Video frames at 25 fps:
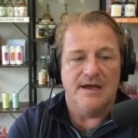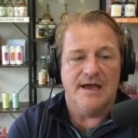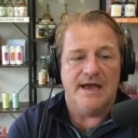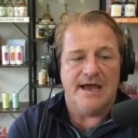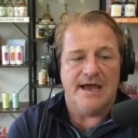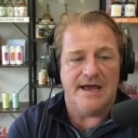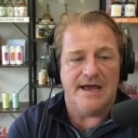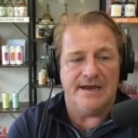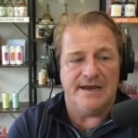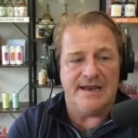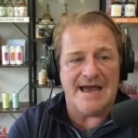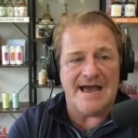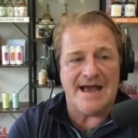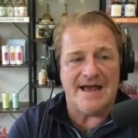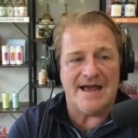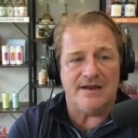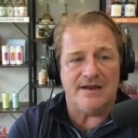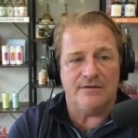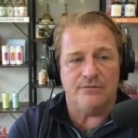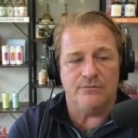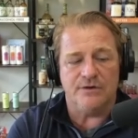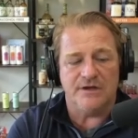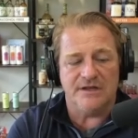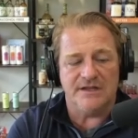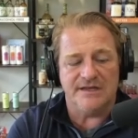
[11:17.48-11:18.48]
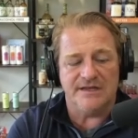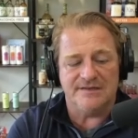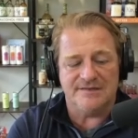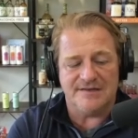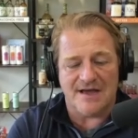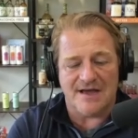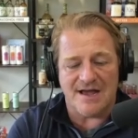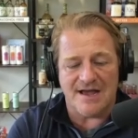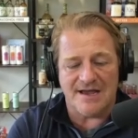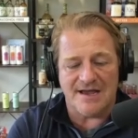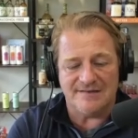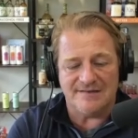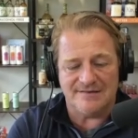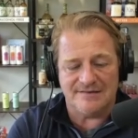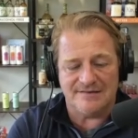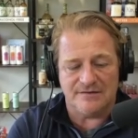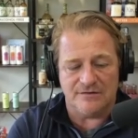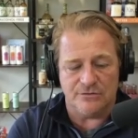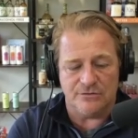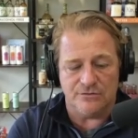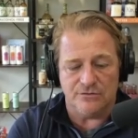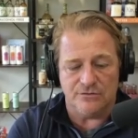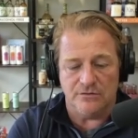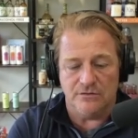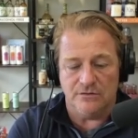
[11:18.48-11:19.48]
and mm-hmm. that really ties
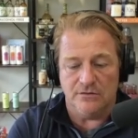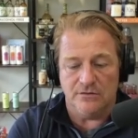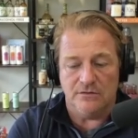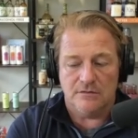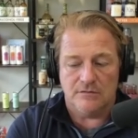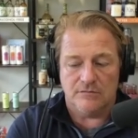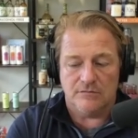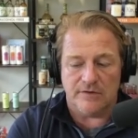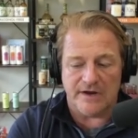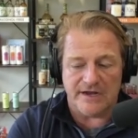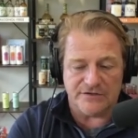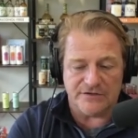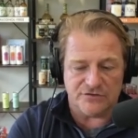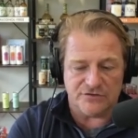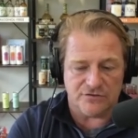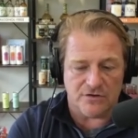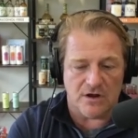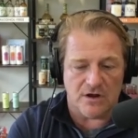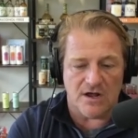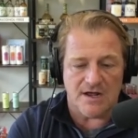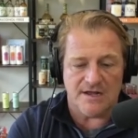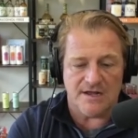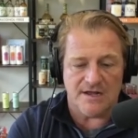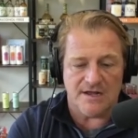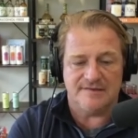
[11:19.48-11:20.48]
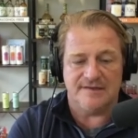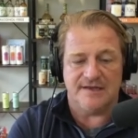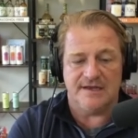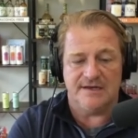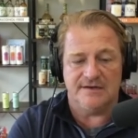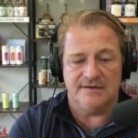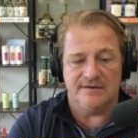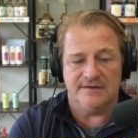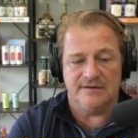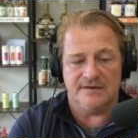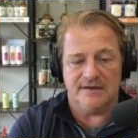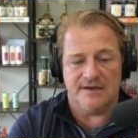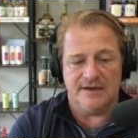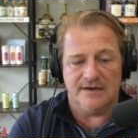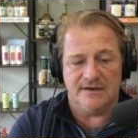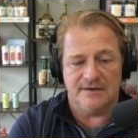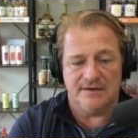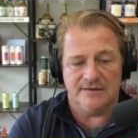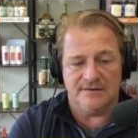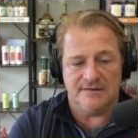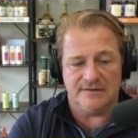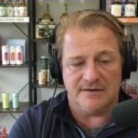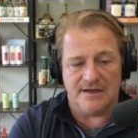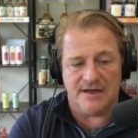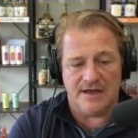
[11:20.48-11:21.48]
to restaurants and
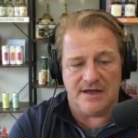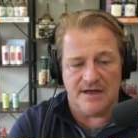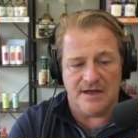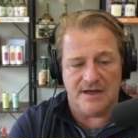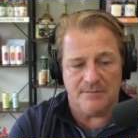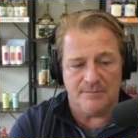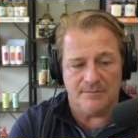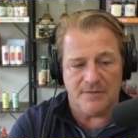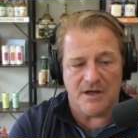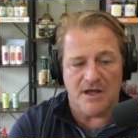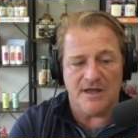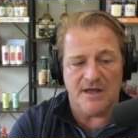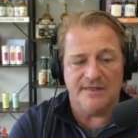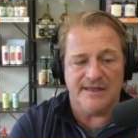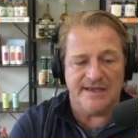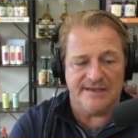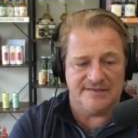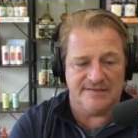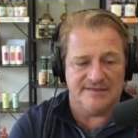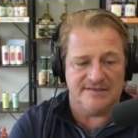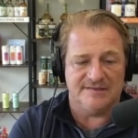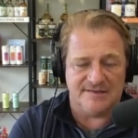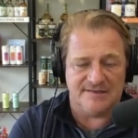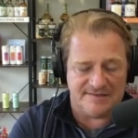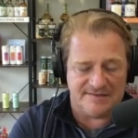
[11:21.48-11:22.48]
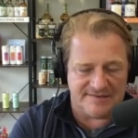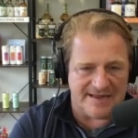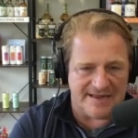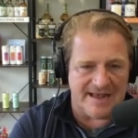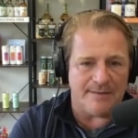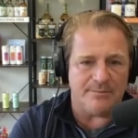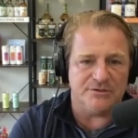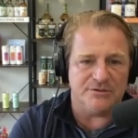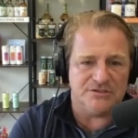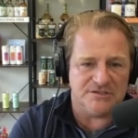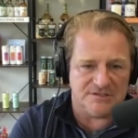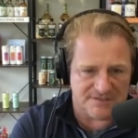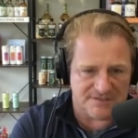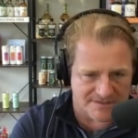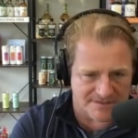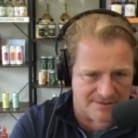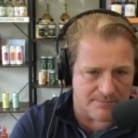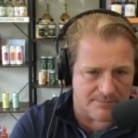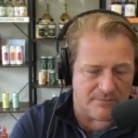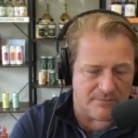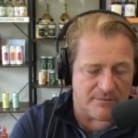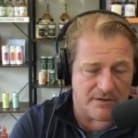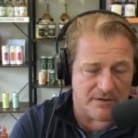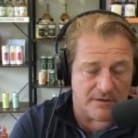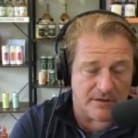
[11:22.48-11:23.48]
and um, unlicensed establishments
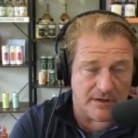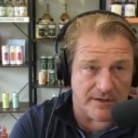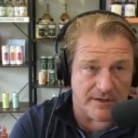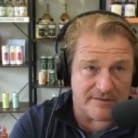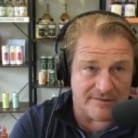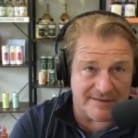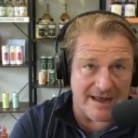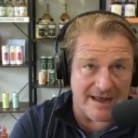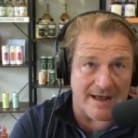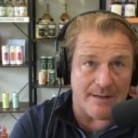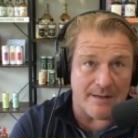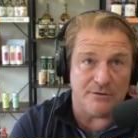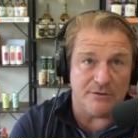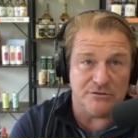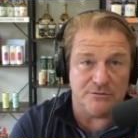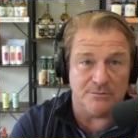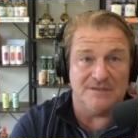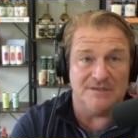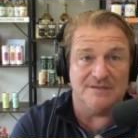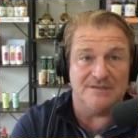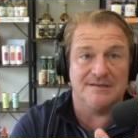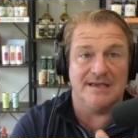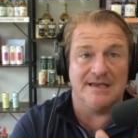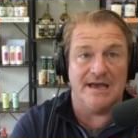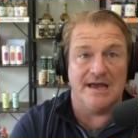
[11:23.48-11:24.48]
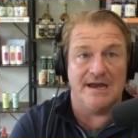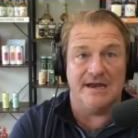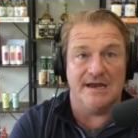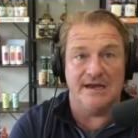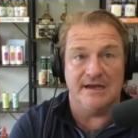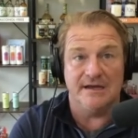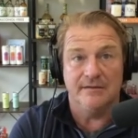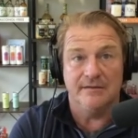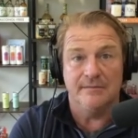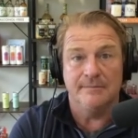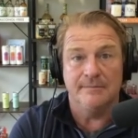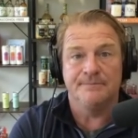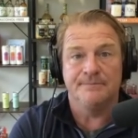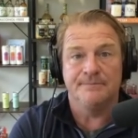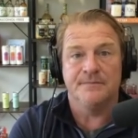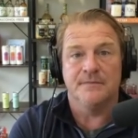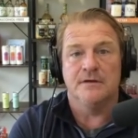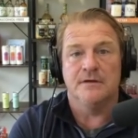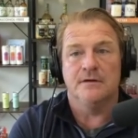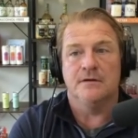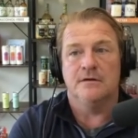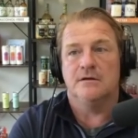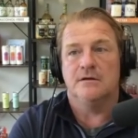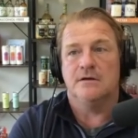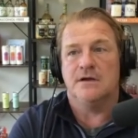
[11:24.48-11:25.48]
establishments getting
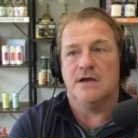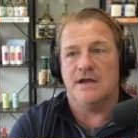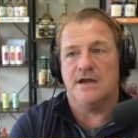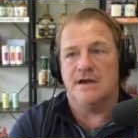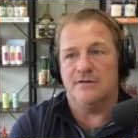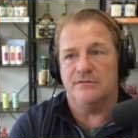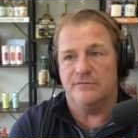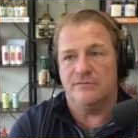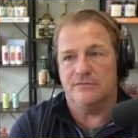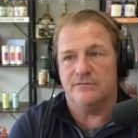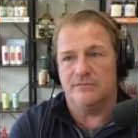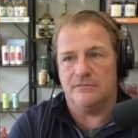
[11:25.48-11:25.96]
kind of